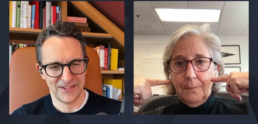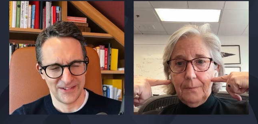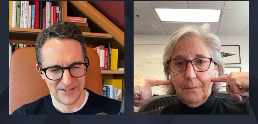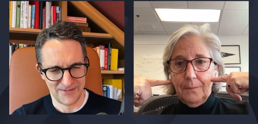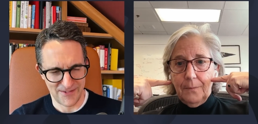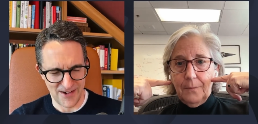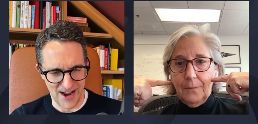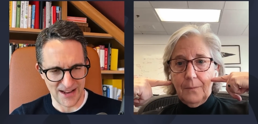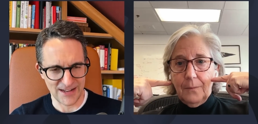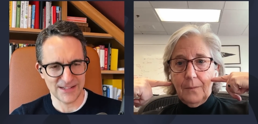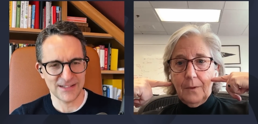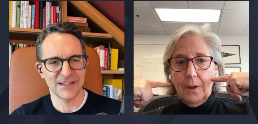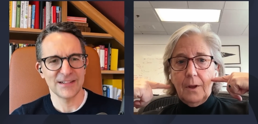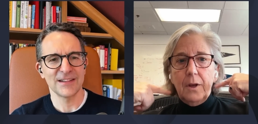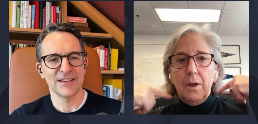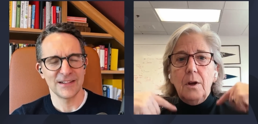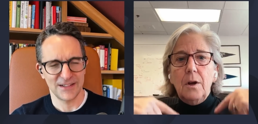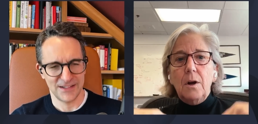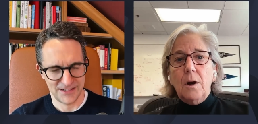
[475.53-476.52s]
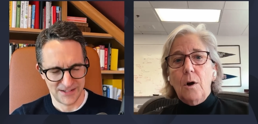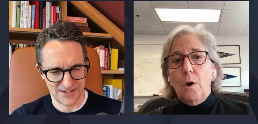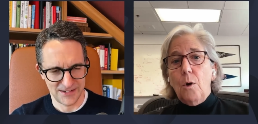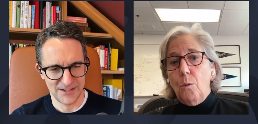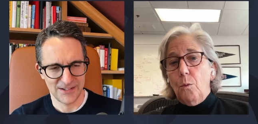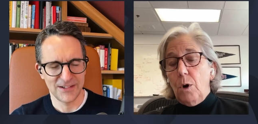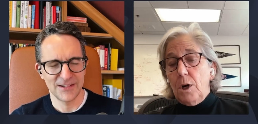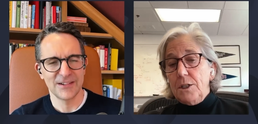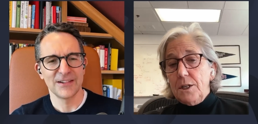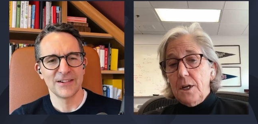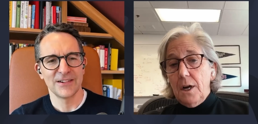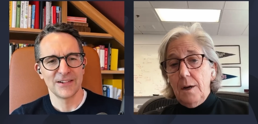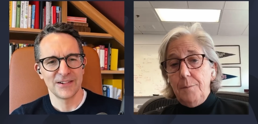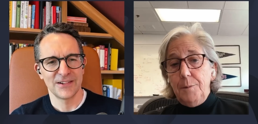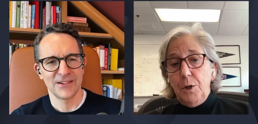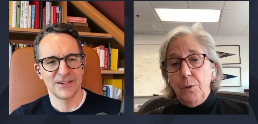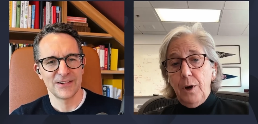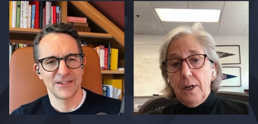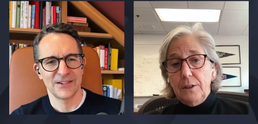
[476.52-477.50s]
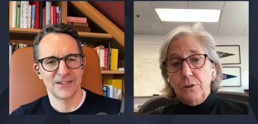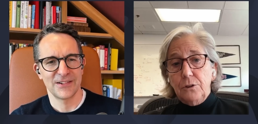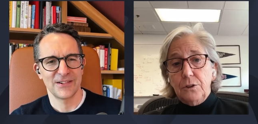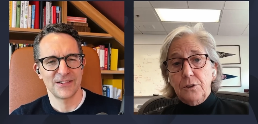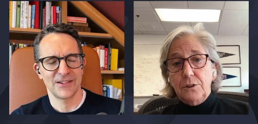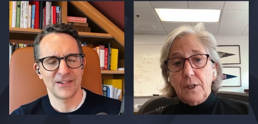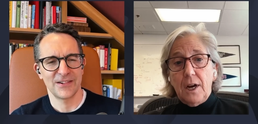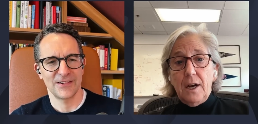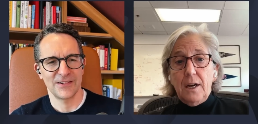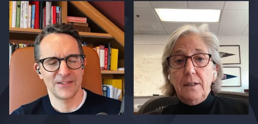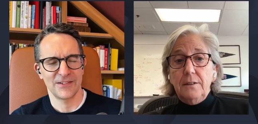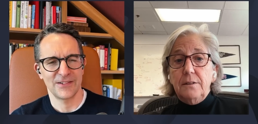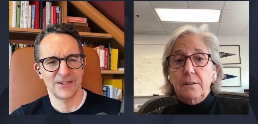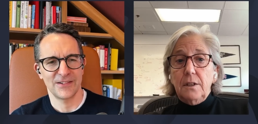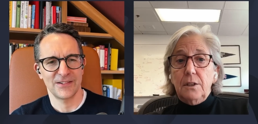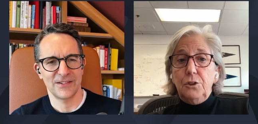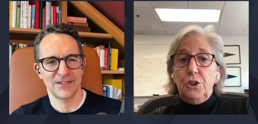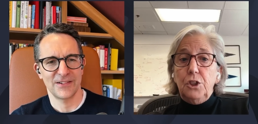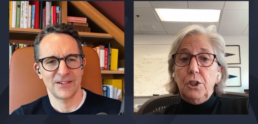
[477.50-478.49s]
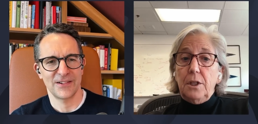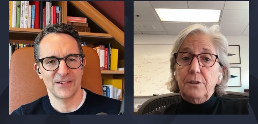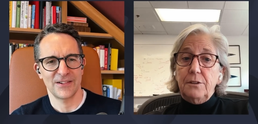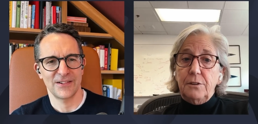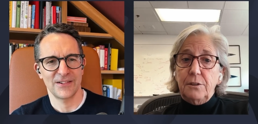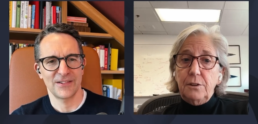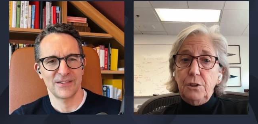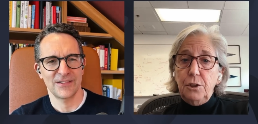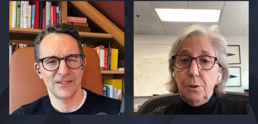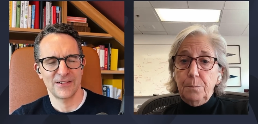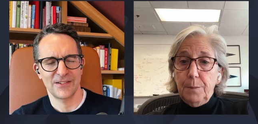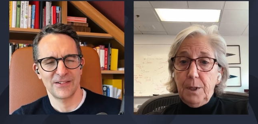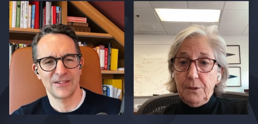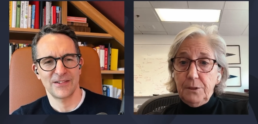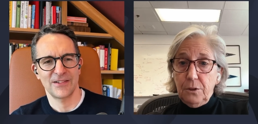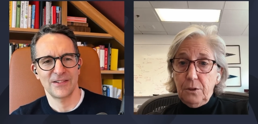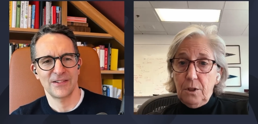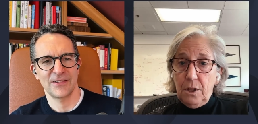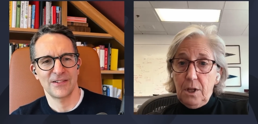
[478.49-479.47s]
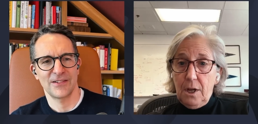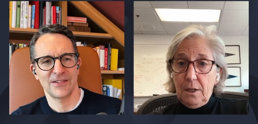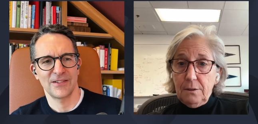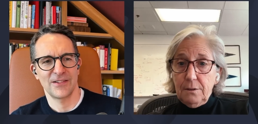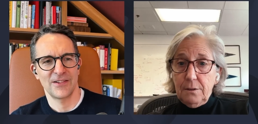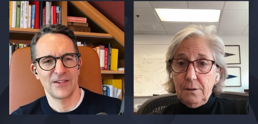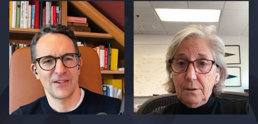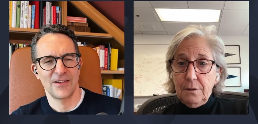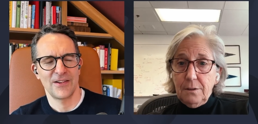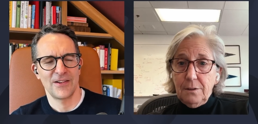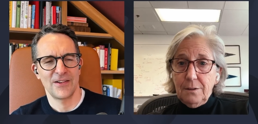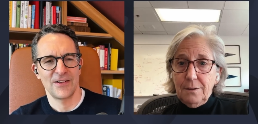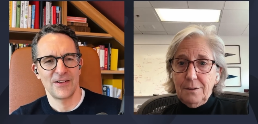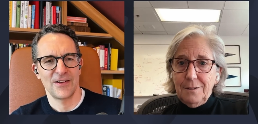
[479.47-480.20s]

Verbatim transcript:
Speaker 1: right? What time you exercise adjusts your muscle clocks